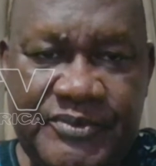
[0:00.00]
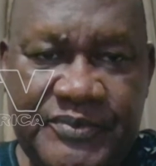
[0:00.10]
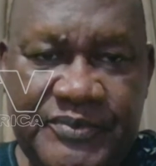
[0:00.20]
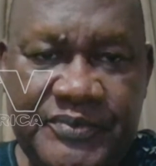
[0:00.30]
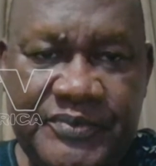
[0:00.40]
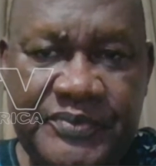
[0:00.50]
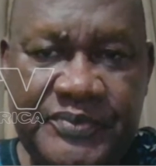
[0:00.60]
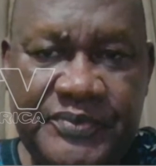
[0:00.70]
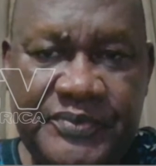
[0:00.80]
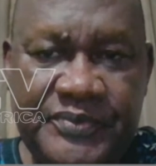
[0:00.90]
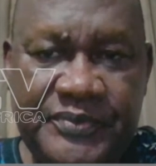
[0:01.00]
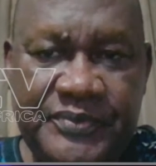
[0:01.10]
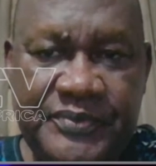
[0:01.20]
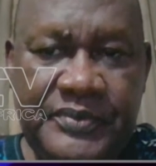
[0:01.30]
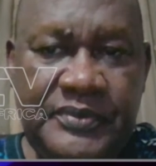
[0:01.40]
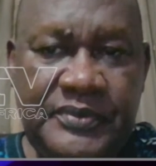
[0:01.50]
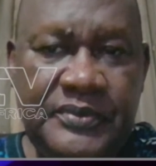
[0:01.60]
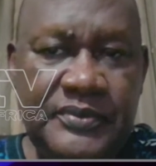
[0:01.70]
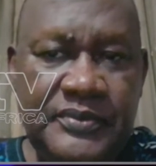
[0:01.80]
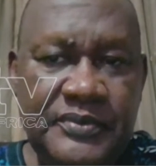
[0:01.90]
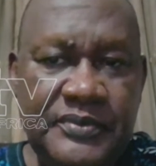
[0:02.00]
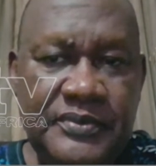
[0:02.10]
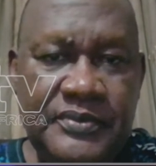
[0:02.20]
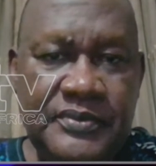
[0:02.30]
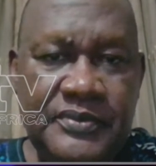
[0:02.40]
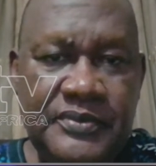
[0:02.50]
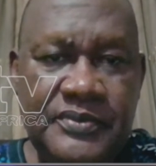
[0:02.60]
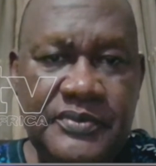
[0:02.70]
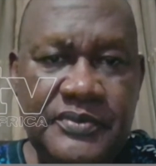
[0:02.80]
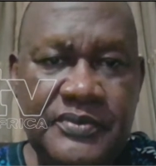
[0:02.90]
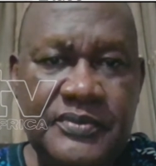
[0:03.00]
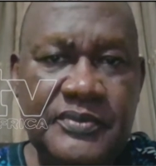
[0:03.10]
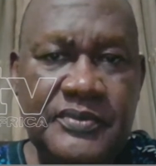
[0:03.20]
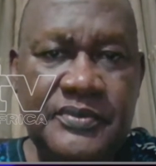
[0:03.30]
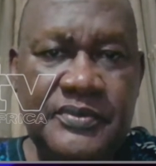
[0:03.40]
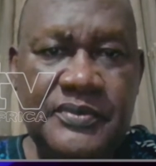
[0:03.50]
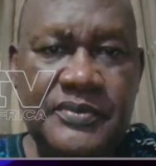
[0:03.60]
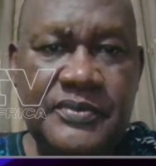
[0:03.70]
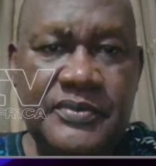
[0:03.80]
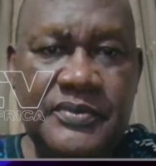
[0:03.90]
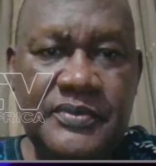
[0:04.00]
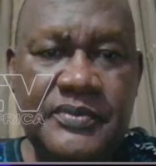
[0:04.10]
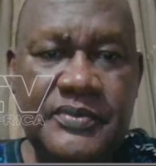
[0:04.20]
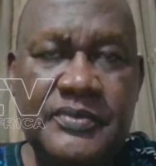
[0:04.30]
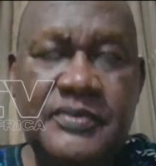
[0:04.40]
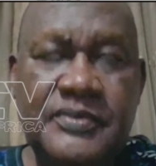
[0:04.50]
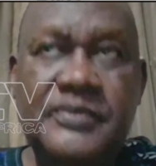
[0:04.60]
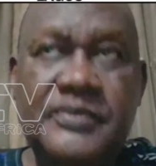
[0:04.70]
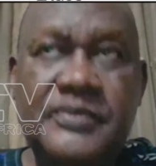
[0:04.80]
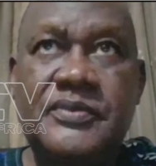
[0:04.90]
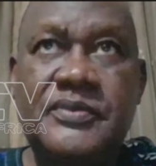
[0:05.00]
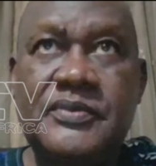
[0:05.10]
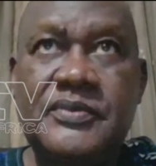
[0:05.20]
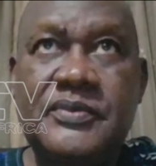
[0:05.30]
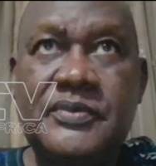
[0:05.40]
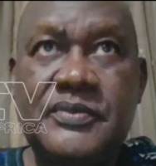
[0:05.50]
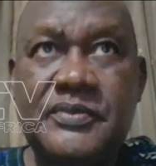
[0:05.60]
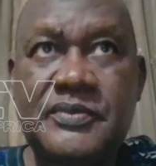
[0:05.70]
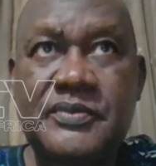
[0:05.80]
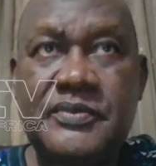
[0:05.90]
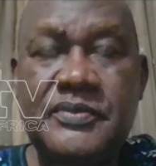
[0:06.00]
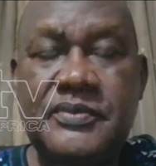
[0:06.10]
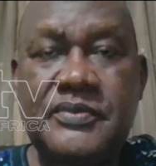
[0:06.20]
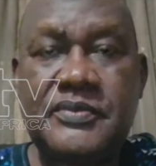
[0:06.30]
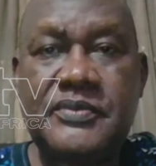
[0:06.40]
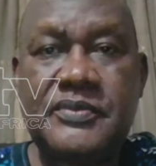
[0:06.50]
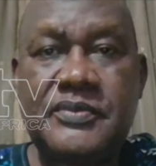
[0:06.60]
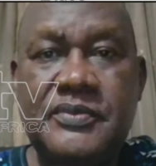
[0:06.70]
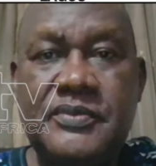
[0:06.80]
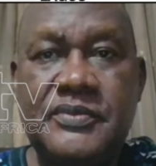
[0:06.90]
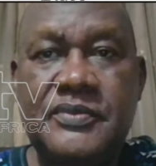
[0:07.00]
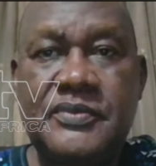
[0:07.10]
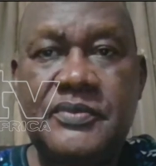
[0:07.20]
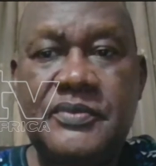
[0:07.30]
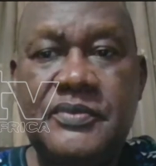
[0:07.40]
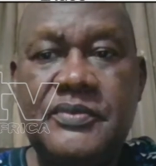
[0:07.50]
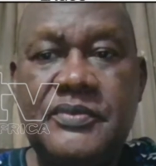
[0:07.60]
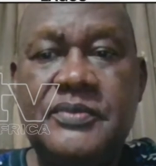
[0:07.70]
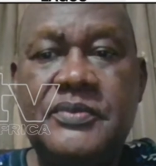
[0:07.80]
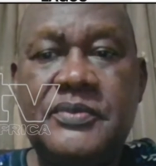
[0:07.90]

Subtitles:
No words are spoken by the person on screen.